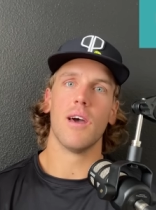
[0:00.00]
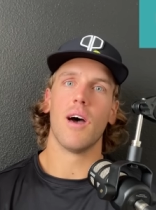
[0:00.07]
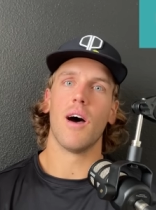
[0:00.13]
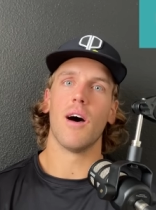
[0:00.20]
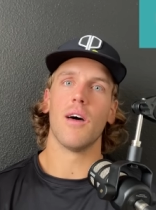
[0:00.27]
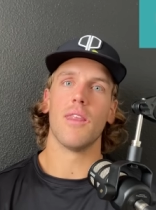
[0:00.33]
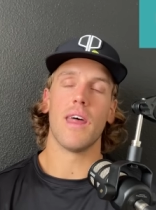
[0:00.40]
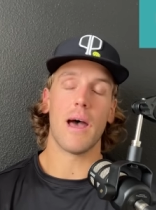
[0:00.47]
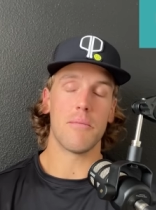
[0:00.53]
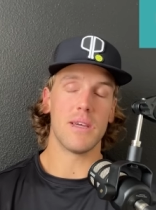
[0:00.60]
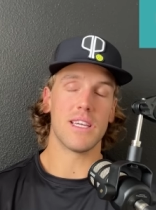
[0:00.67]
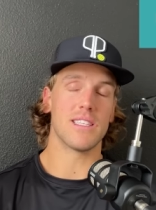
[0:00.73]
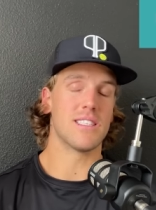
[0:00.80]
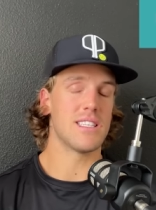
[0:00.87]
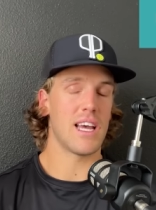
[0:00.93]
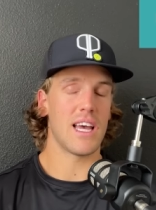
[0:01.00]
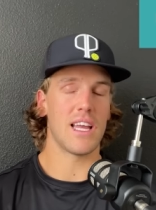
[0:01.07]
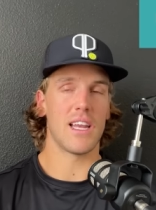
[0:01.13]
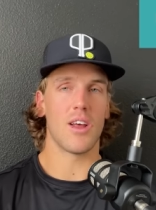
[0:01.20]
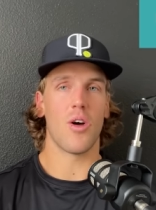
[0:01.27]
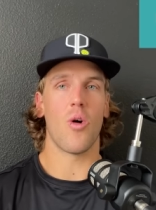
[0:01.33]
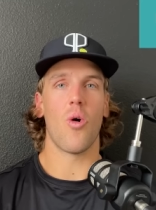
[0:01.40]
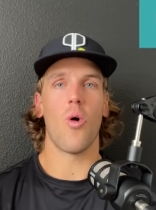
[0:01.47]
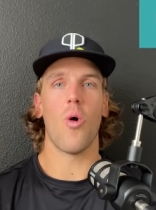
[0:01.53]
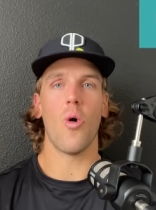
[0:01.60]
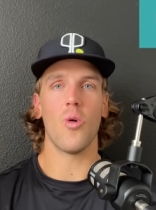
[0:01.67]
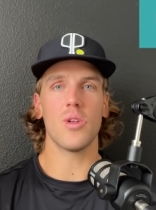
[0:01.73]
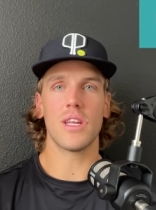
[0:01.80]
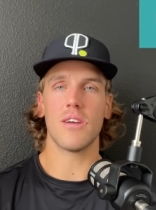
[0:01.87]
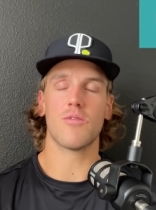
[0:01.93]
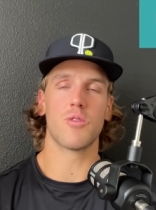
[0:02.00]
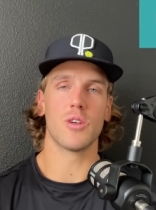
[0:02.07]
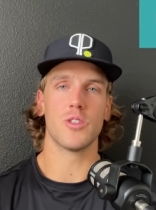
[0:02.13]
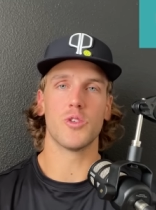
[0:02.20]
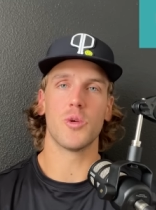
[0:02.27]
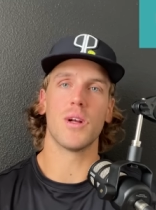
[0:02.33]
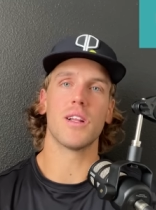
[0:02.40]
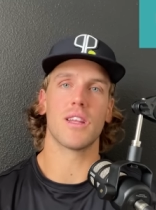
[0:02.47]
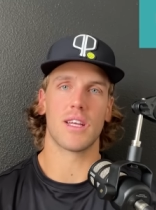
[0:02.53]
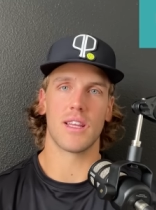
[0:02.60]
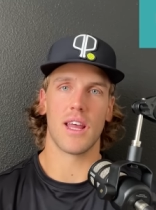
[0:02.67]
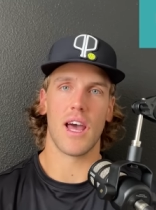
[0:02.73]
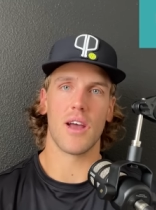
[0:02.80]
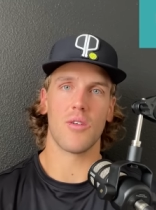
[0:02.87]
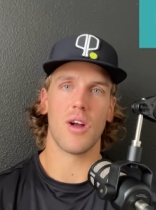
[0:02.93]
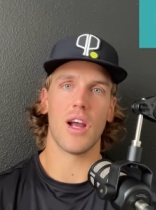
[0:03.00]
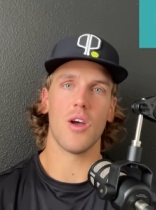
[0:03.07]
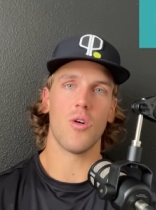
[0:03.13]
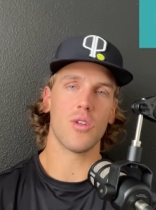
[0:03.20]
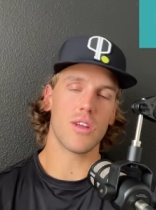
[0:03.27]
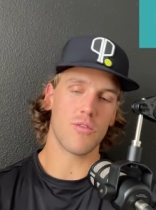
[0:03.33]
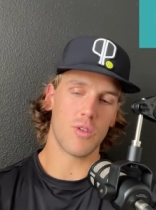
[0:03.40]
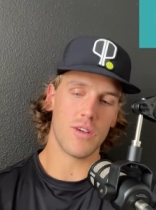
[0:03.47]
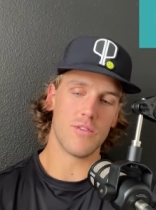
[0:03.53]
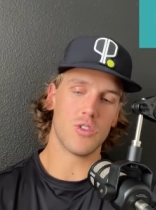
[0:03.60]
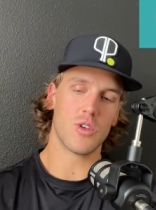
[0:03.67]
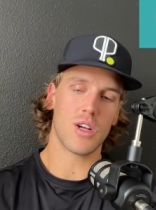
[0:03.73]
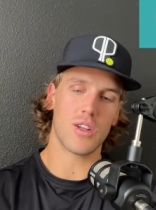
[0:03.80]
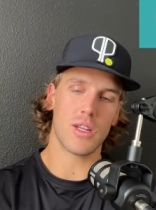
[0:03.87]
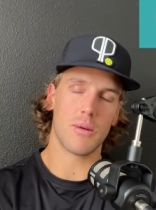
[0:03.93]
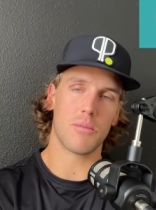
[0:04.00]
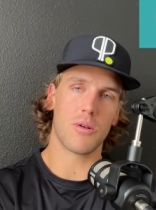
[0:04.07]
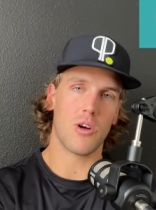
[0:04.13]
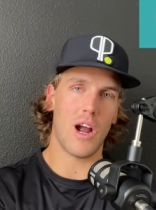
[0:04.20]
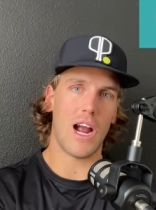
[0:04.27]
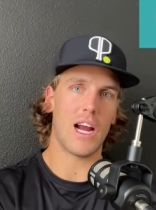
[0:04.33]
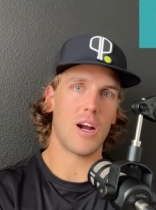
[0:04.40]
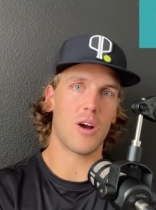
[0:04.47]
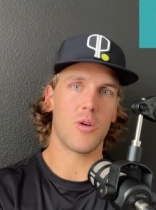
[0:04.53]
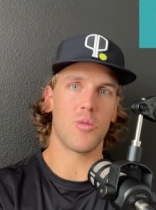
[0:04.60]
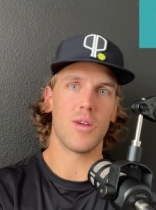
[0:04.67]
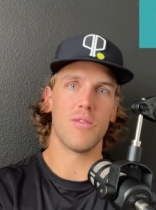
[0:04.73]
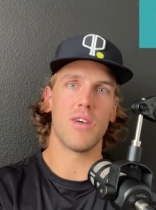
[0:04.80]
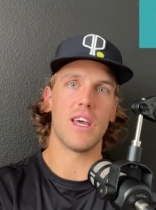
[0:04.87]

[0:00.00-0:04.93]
Uh, that being said, only if we're drilling that, right? Only if we've drilled it prior, we've